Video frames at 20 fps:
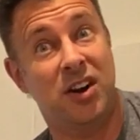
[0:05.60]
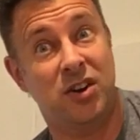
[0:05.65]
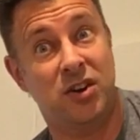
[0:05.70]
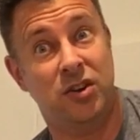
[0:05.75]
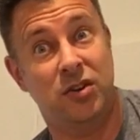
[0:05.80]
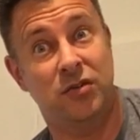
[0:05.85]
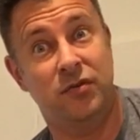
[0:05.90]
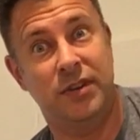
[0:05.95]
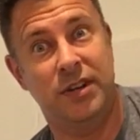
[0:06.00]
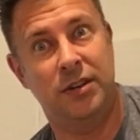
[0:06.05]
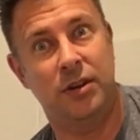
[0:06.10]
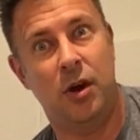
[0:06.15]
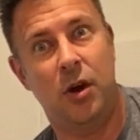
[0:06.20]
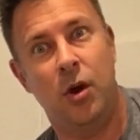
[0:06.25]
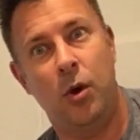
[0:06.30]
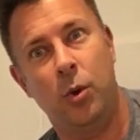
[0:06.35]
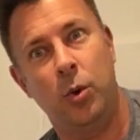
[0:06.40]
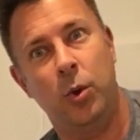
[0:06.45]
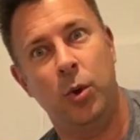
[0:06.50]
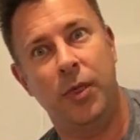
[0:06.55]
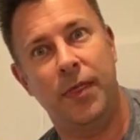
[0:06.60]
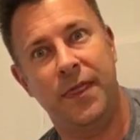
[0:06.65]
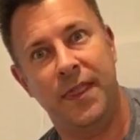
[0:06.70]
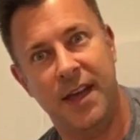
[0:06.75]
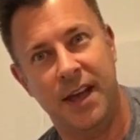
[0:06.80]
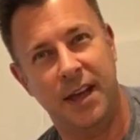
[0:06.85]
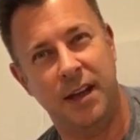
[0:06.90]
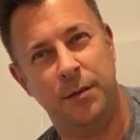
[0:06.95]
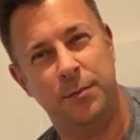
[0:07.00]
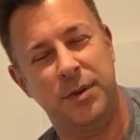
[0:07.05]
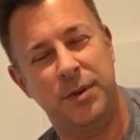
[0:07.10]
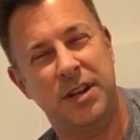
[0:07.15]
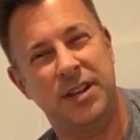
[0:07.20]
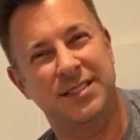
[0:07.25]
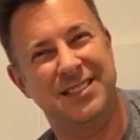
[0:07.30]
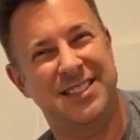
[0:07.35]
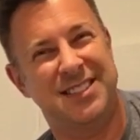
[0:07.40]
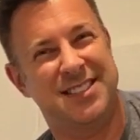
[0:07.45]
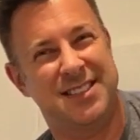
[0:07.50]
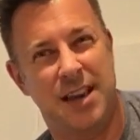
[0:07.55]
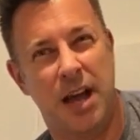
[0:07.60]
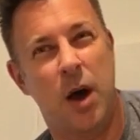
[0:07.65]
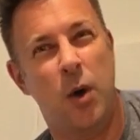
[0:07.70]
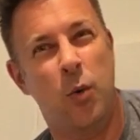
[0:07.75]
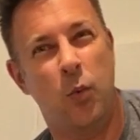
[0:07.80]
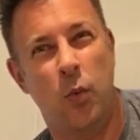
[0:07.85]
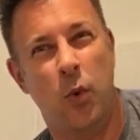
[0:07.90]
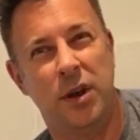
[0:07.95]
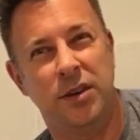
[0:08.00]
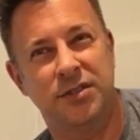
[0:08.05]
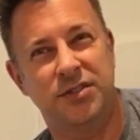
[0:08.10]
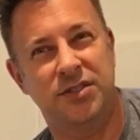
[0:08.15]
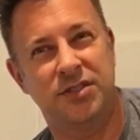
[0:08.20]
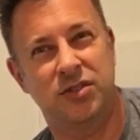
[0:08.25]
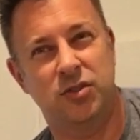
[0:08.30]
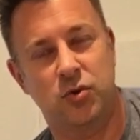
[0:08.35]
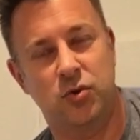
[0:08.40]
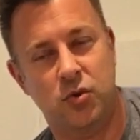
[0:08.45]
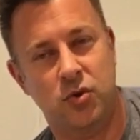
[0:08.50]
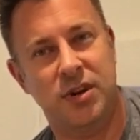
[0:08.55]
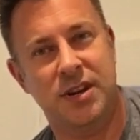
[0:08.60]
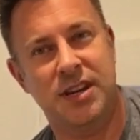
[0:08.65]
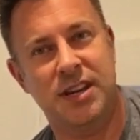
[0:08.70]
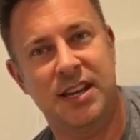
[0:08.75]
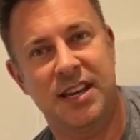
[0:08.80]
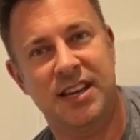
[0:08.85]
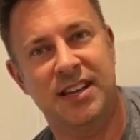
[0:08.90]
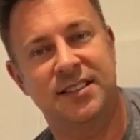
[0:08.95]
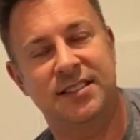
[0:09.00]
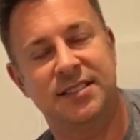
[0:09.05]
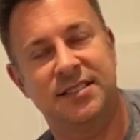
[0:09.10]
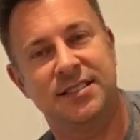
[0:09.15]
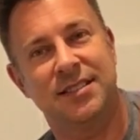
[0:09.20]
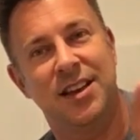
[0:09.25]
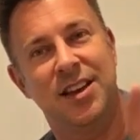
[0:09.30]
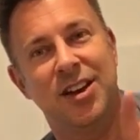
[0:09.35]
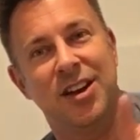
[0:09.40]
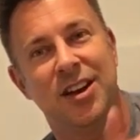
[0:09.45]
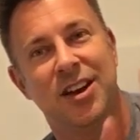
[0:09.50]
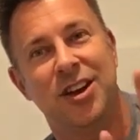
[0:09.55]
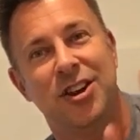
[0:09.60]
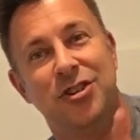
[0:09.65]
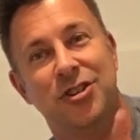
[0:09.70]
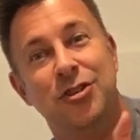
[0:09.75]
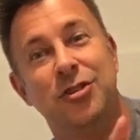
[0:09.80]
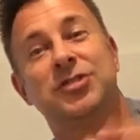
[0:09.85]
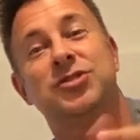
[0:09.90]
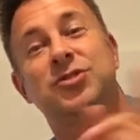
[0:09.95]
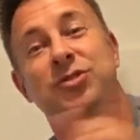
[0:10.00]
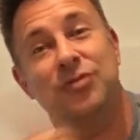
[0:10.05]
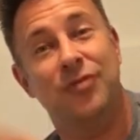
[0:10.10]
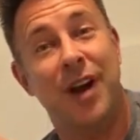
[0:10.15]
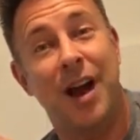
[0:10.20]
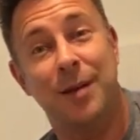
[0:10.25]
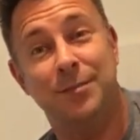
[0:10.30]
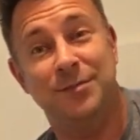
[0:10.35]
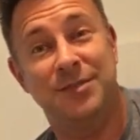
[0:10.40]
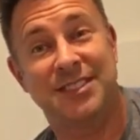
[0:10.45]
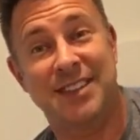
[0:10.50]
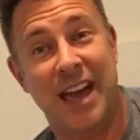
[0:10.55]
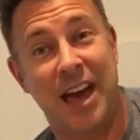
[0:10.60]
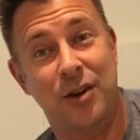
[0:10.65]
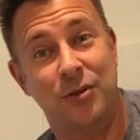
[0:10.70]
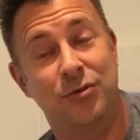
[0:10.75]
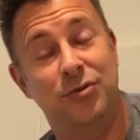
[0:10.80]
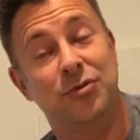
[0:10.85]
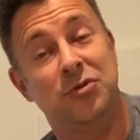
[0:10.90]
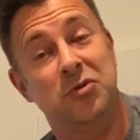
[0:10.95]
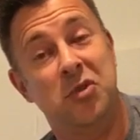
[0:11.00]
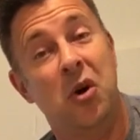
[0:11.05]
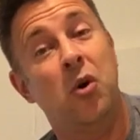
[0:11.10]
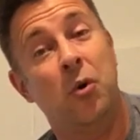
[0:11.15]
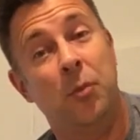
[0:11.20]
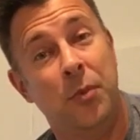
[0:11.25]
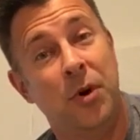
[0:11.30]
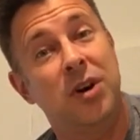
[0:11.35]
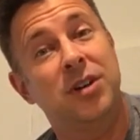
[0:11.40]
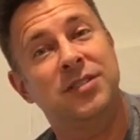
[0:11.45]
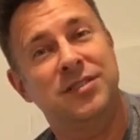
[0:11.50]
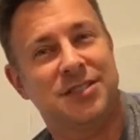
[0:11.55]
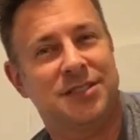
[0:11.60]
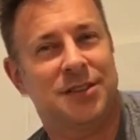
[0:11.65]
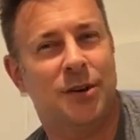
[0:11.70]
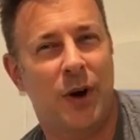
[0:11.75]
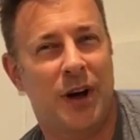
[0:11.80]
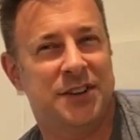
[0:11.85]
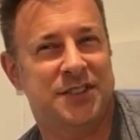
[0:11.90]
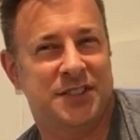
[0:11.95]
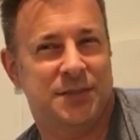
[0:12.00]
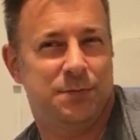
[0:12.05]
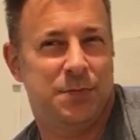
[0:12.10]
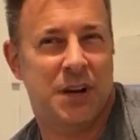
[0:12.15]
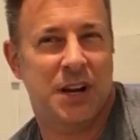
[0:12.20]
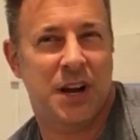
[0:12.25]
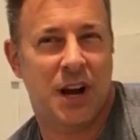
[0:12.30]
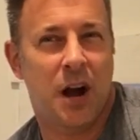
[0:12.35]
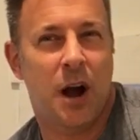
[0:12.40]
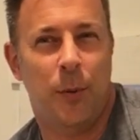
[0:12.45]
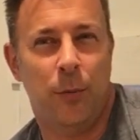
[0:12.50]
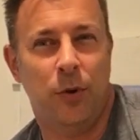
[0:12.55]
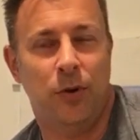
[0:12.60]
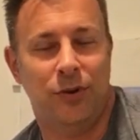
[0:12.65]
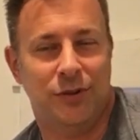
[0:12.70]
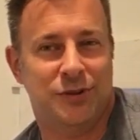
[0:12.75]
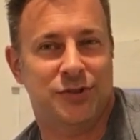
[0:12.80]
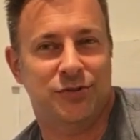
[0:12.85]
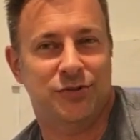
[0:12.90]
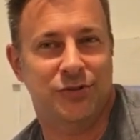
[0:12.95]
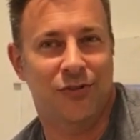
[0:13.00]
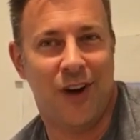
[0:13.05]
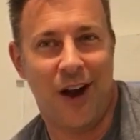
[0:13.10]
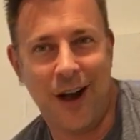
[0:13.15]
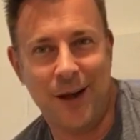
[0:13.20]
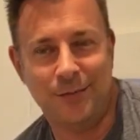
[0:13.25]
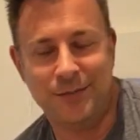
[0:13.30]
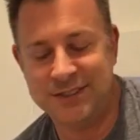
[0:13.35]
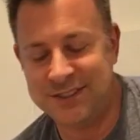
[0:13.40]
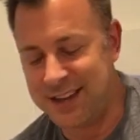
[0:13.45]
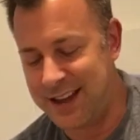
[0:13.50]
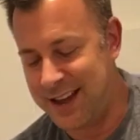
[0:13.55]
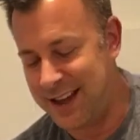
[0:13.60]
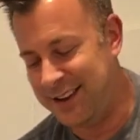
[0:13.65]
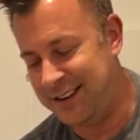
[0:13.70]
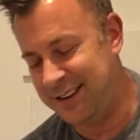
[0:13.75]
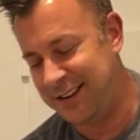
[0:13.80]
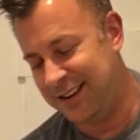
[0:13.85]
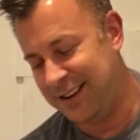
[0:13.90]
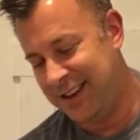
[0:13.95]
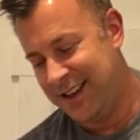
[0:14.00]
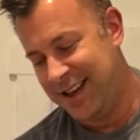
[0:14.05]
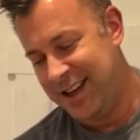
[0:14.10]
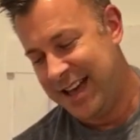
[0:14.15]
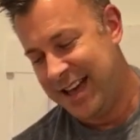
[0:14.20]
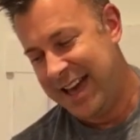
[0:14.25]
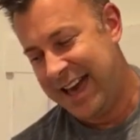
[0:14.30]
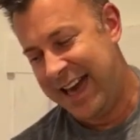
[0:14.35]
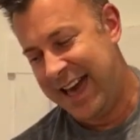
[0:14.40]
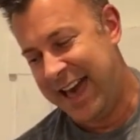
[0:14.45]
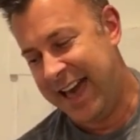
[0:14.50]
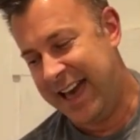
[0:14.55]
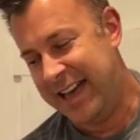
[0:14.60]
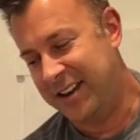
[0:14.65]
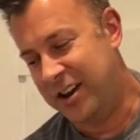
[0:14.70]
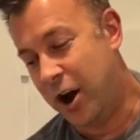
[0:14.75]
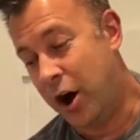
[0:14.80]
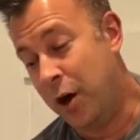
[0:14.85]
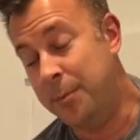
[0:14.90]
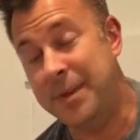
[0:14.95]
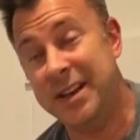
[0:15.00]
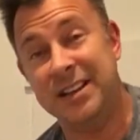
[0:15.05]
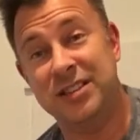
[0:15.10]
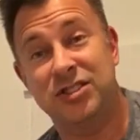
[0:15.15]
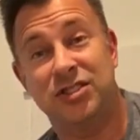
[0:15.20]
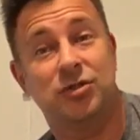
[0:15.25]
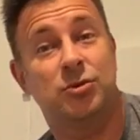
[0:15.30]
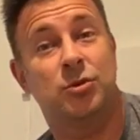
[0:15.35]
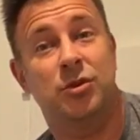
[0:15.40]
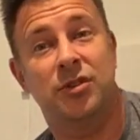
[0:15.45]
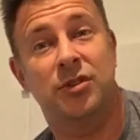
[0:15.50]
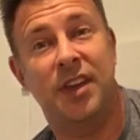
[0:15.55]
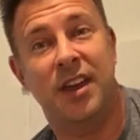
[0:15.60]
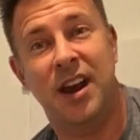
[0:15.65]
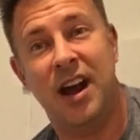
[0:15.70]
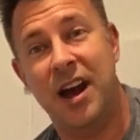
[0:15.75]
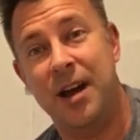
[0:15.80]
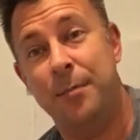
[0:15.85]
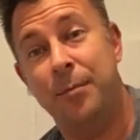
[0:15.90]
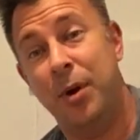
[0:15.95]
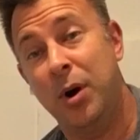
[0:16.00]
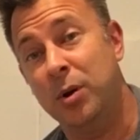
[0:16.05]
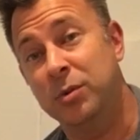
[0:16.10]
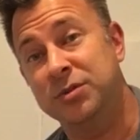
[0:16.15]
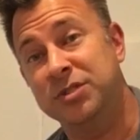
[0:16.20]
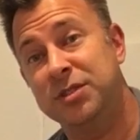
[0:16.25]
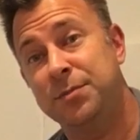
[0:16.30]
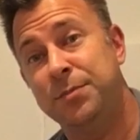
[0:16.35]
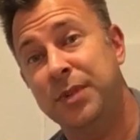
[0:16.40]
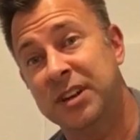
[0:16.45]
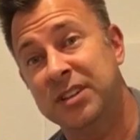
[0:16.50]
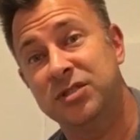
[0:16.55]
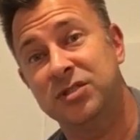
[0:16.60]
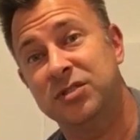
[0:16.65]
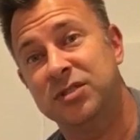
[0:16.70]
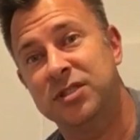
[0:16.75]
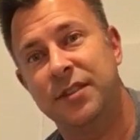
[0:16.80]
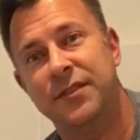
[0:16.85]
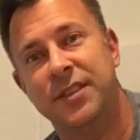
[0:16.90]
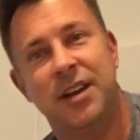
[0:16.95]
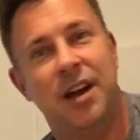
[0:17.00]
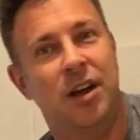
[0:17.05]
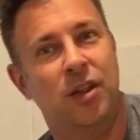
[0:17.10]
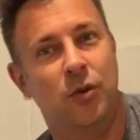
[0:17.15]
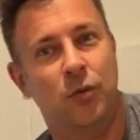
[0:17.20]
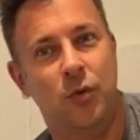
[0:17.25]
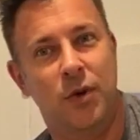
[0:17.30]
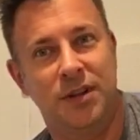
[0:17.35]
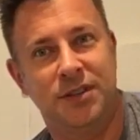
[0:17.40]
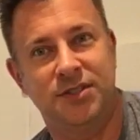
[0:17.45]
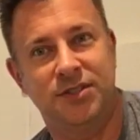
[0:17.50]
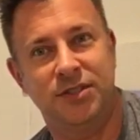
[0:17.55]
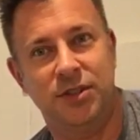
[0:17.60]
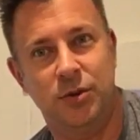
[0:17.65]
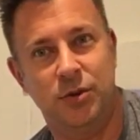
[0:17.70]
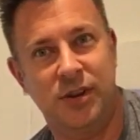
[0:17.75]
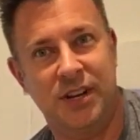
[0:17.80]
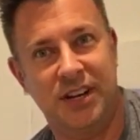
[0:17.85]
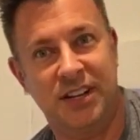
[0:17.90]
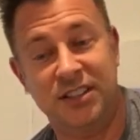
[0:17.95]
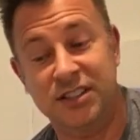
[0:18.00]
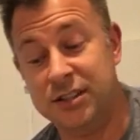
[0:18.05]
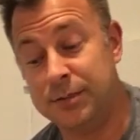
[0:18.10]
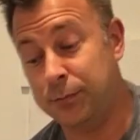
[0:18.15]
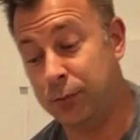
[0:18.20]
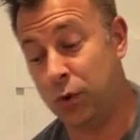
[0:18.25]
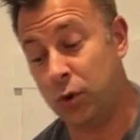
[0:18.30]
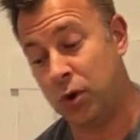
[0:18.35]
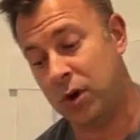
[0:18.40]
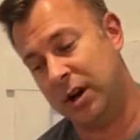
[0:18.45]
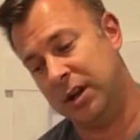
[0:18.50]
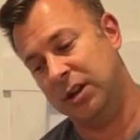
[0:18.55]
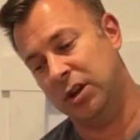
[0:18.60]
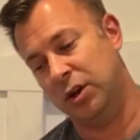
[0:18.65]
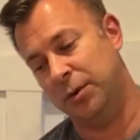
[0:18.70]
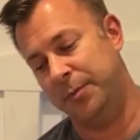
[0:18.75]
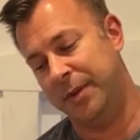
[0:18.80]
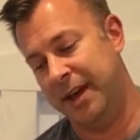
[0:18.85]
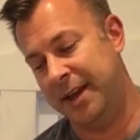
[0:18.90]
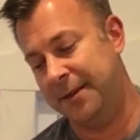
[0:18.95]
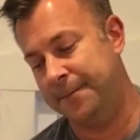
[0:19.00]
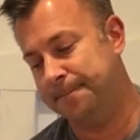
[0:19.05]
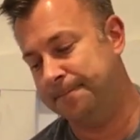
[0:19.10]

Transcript: going to read the whole thing because it's not one story, it's nursery rhymes scattered through the whole book. So I'll just pick a couple nursery rhymes and and I'll make sure that I post pictures of the other ones so you can explore a little bit.